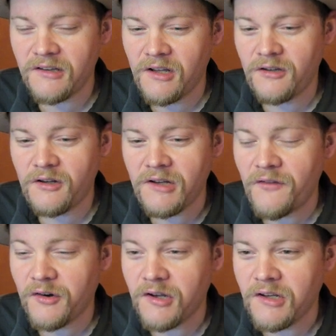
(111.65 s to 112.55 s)
they're, they're
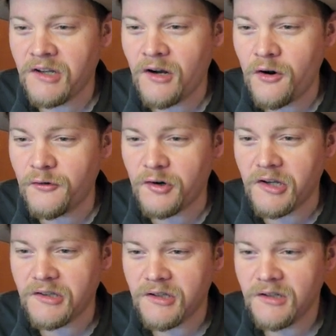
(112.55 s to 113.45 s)
never going to get over it.